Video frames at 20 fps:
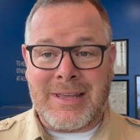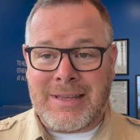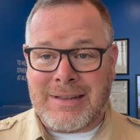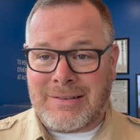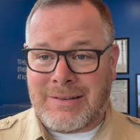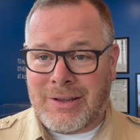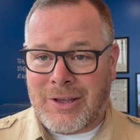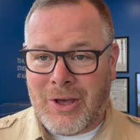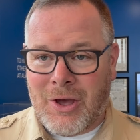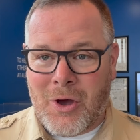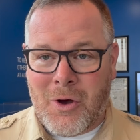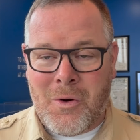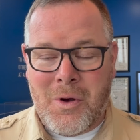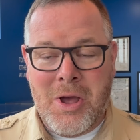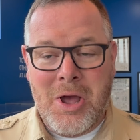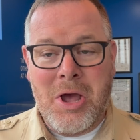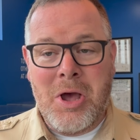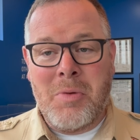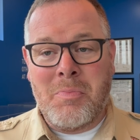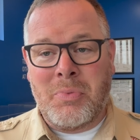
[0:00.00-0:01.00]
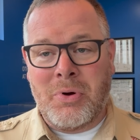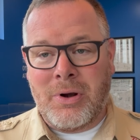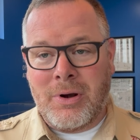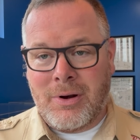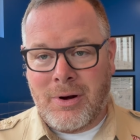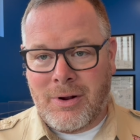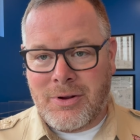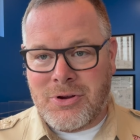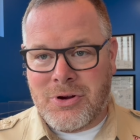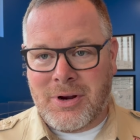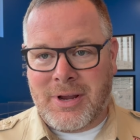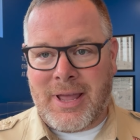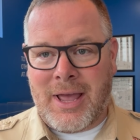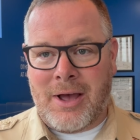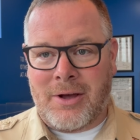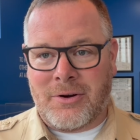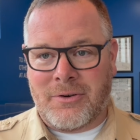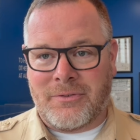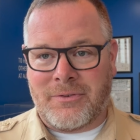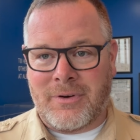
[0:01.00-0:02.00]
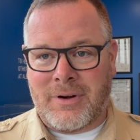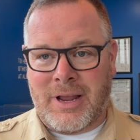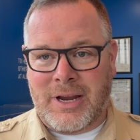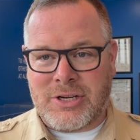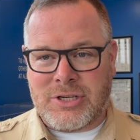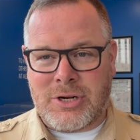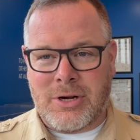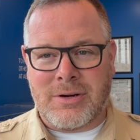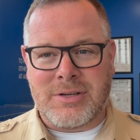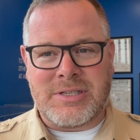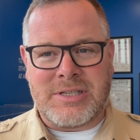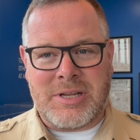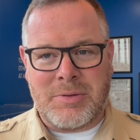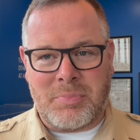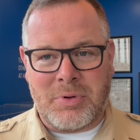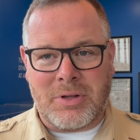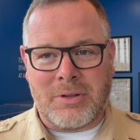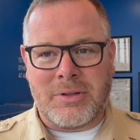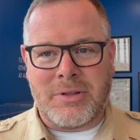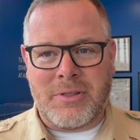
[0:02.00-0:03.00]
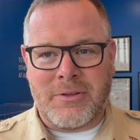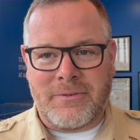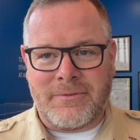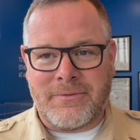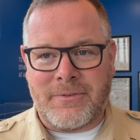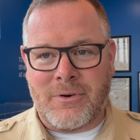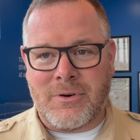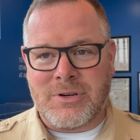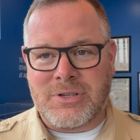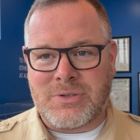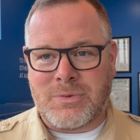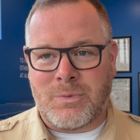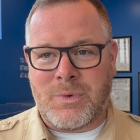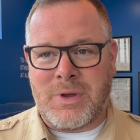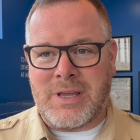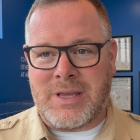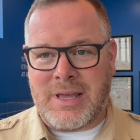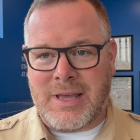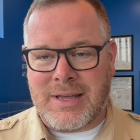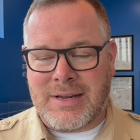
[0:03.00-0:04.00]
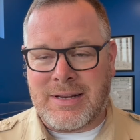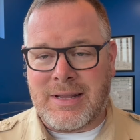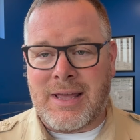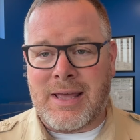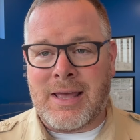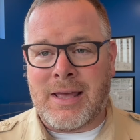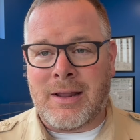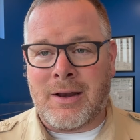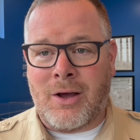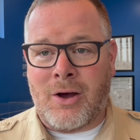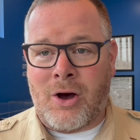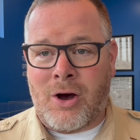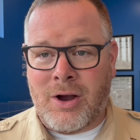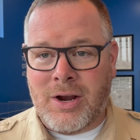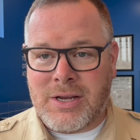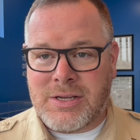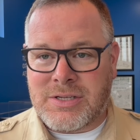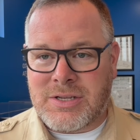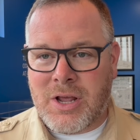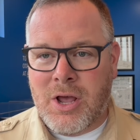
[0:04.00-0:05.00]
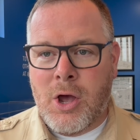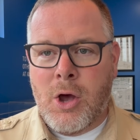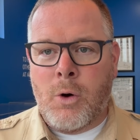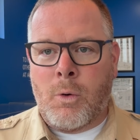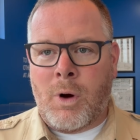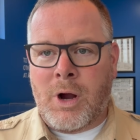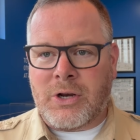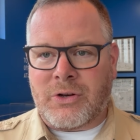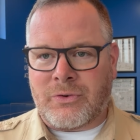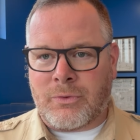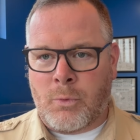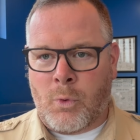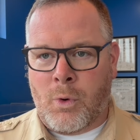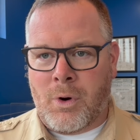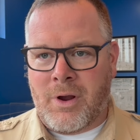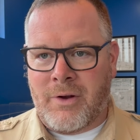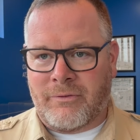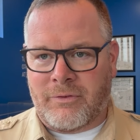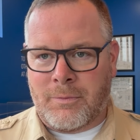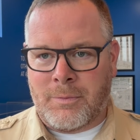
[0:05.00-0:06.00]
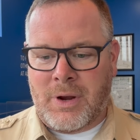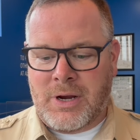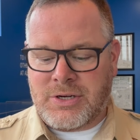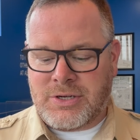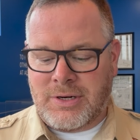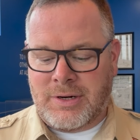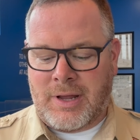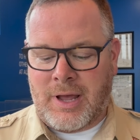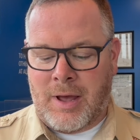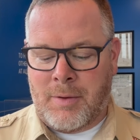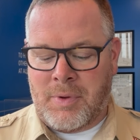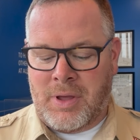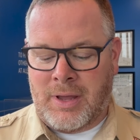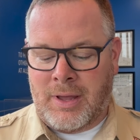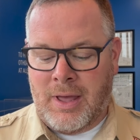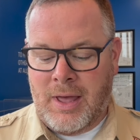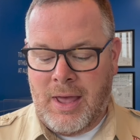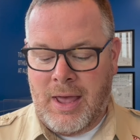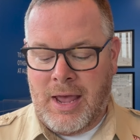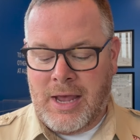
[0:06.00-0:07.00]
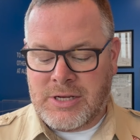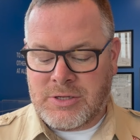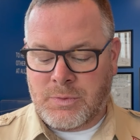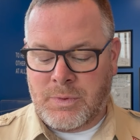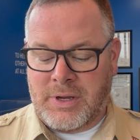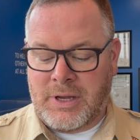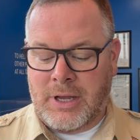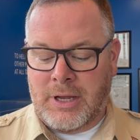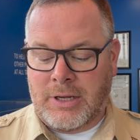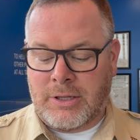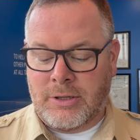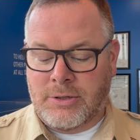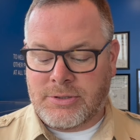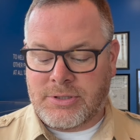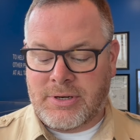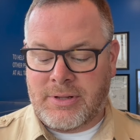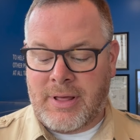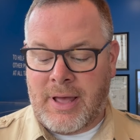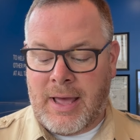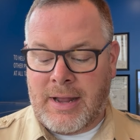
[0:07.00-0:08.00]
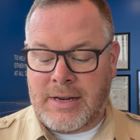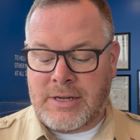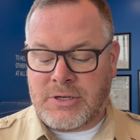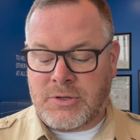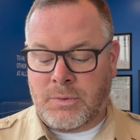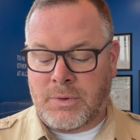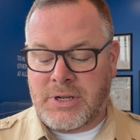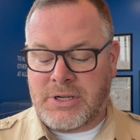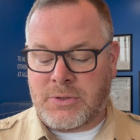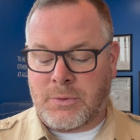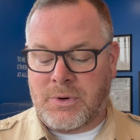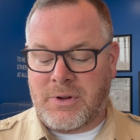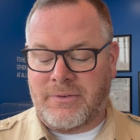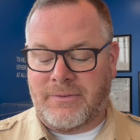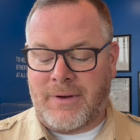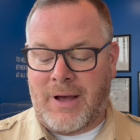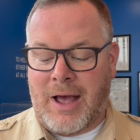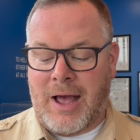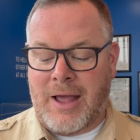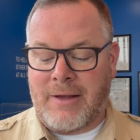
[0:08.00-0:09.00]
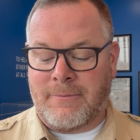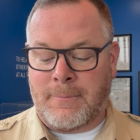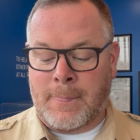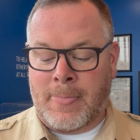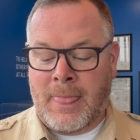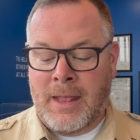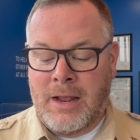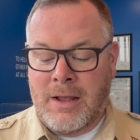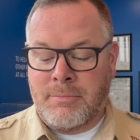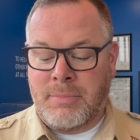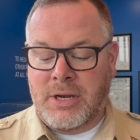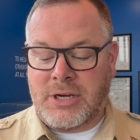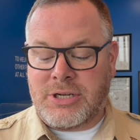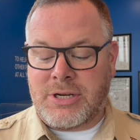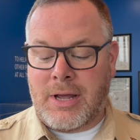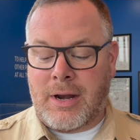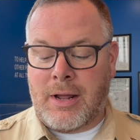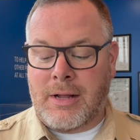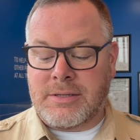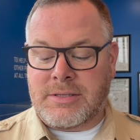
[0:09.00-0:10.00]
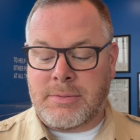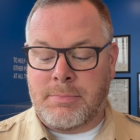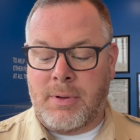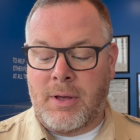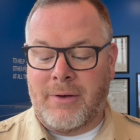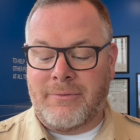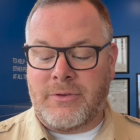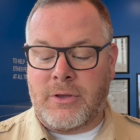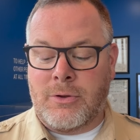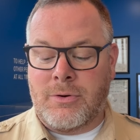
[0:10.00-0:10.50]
get to go, put it on your calendar for next year. It's typically the first weekend in August. Watch for more information coming as we get closer to that in 2025. Big shout out to Bellevue,